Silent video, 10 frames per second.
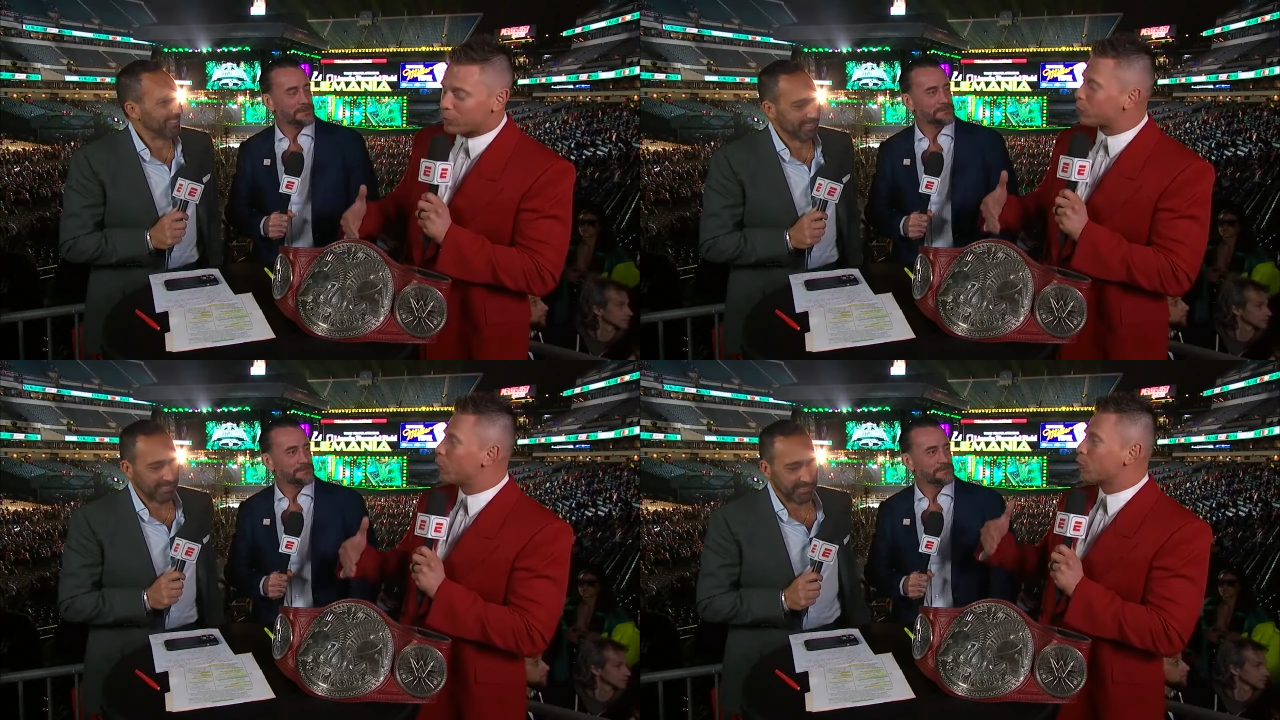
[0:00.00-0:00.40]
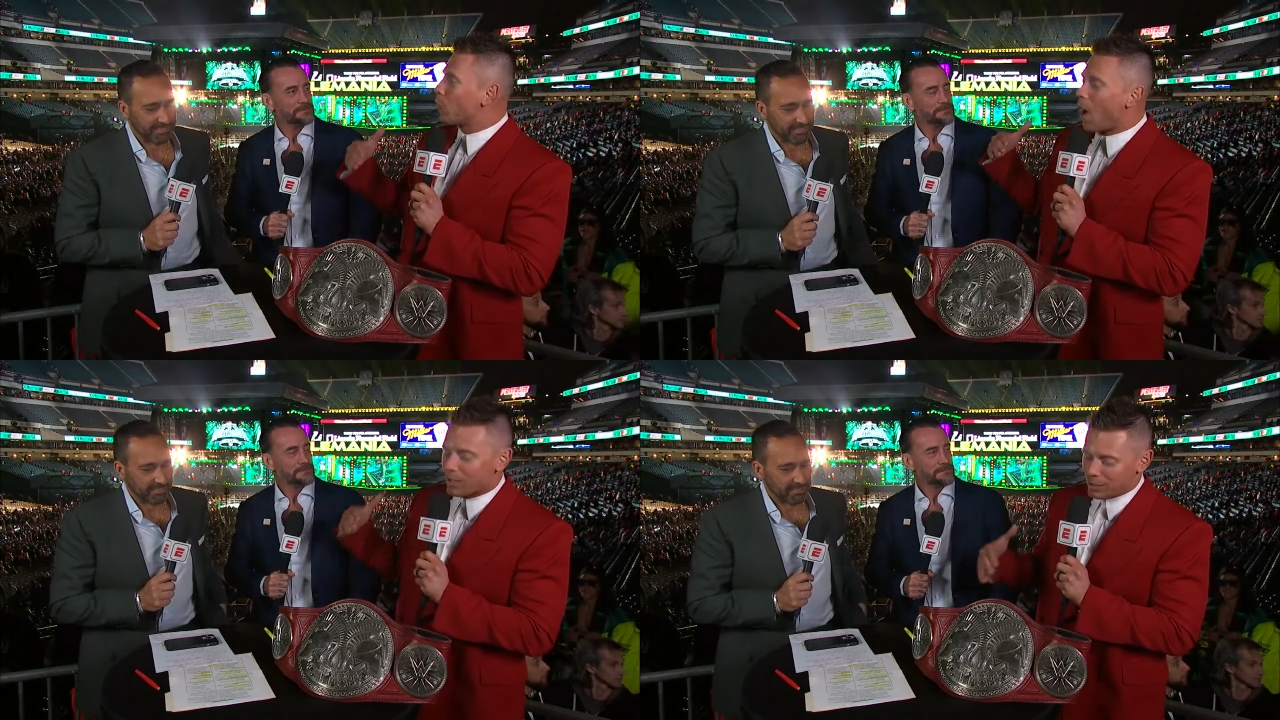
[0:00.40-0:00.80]
Speaker 1: Truth
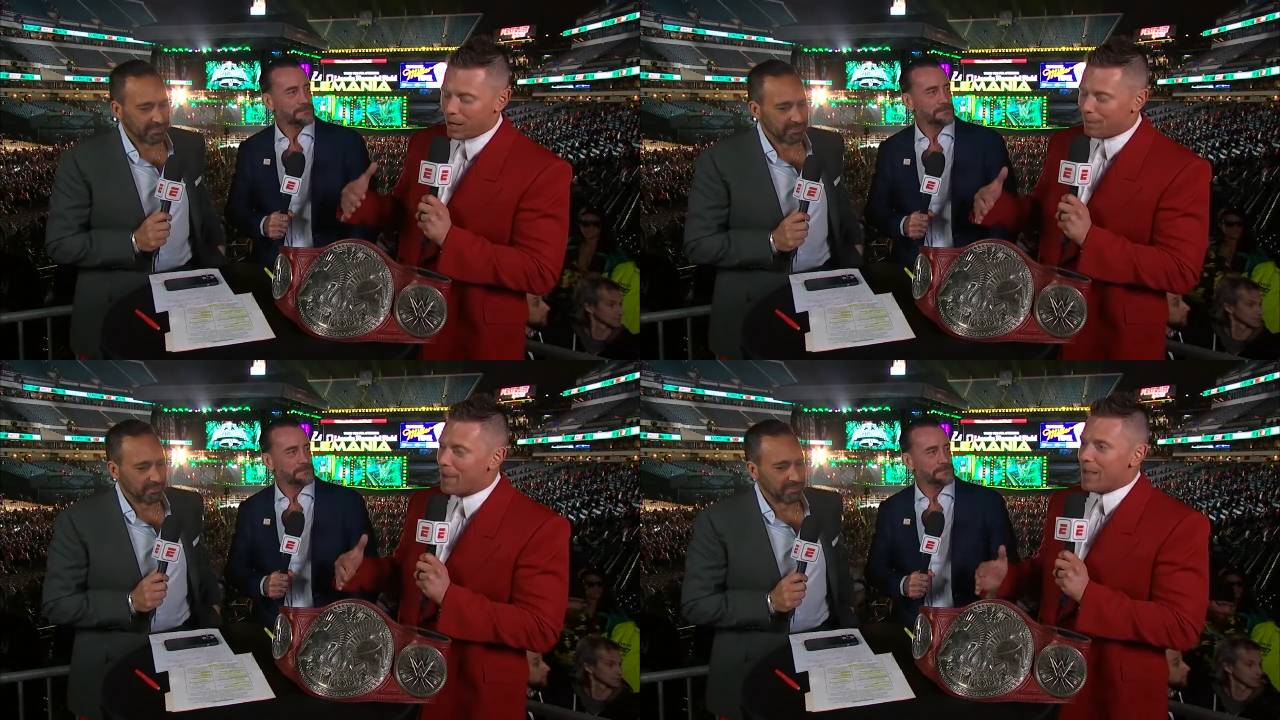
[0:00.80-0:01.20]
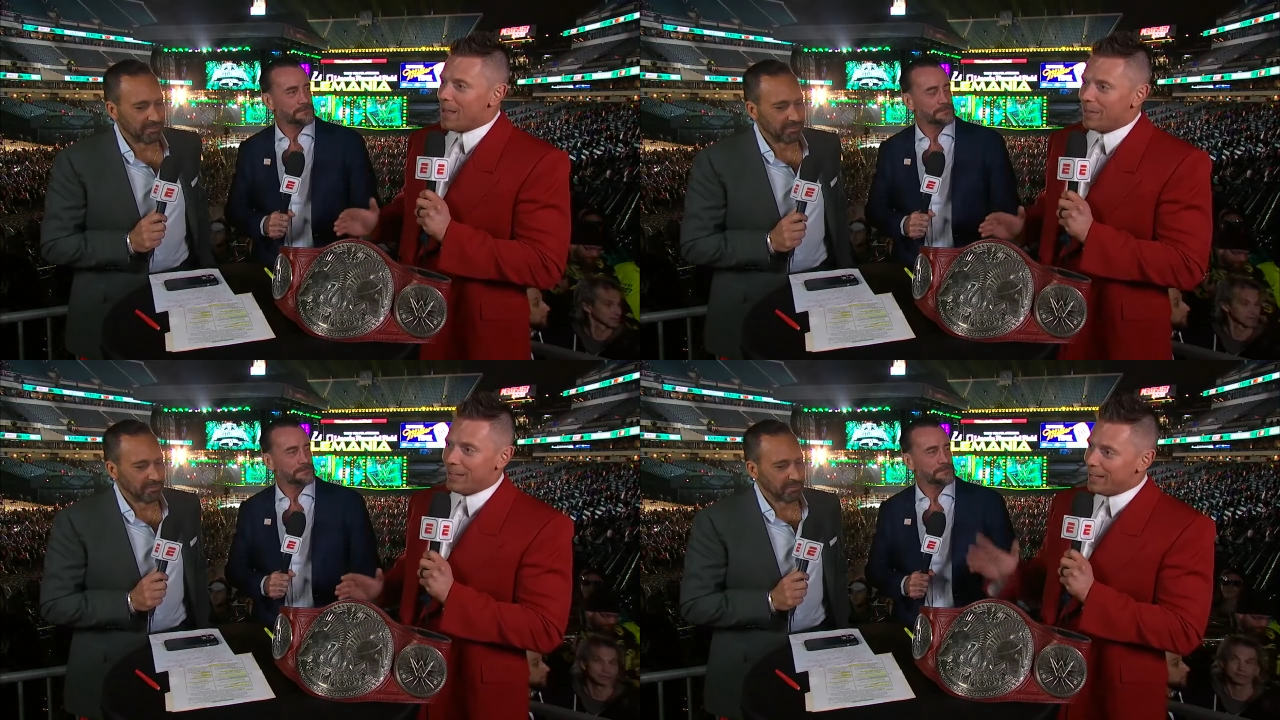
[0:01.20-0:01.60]
walked up
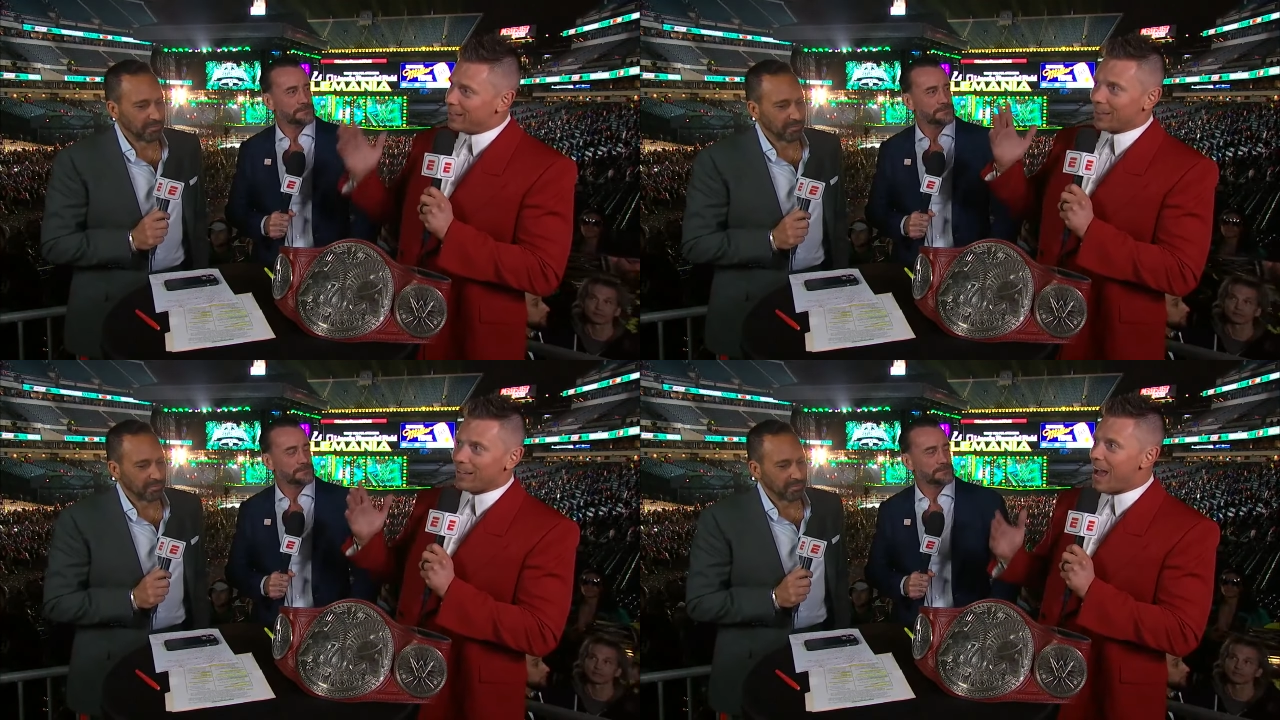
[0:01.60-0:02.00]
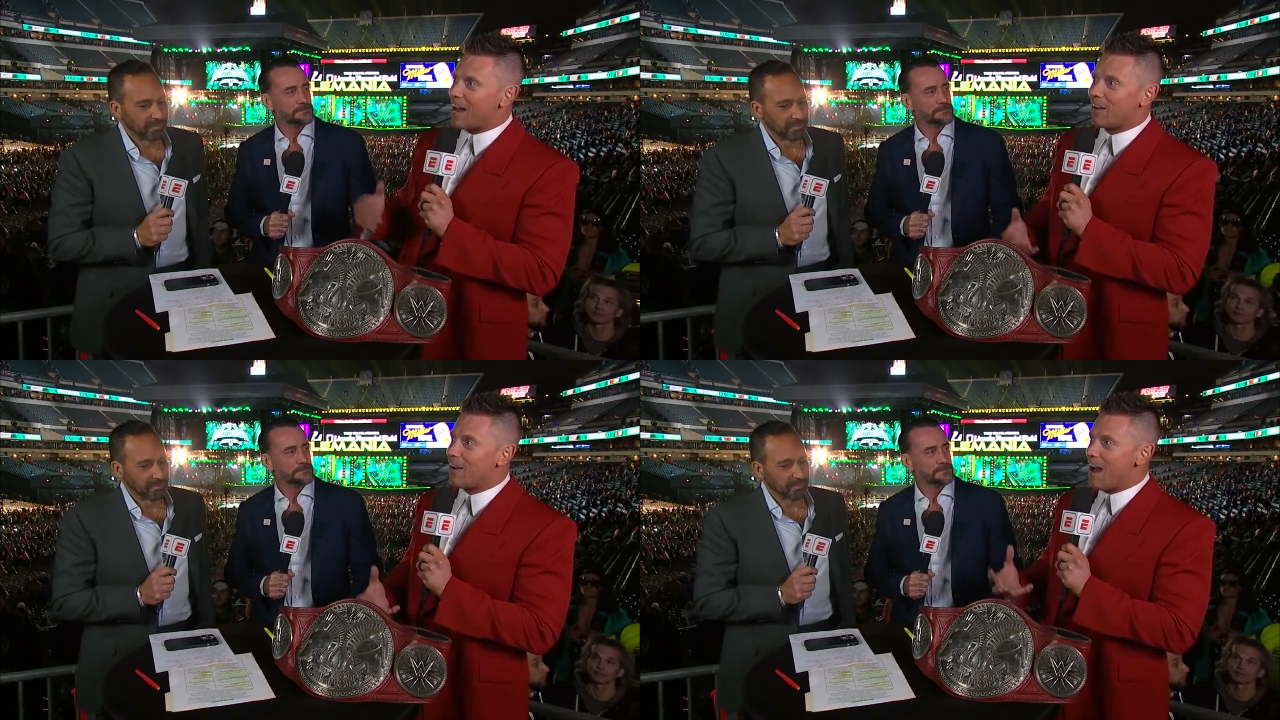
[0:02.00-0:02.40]
the the ladder